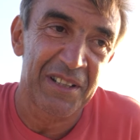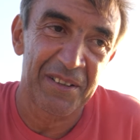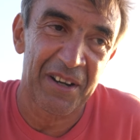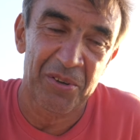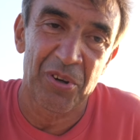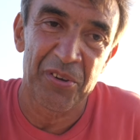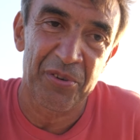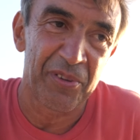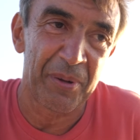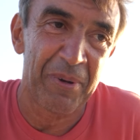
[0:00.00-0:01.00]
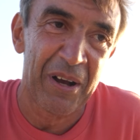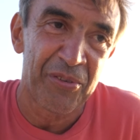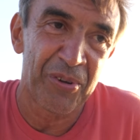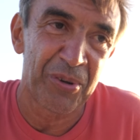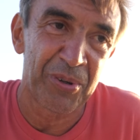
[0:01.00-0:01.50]
they are going through the
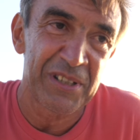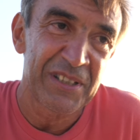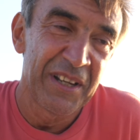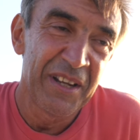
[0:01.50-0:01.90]
mouth always.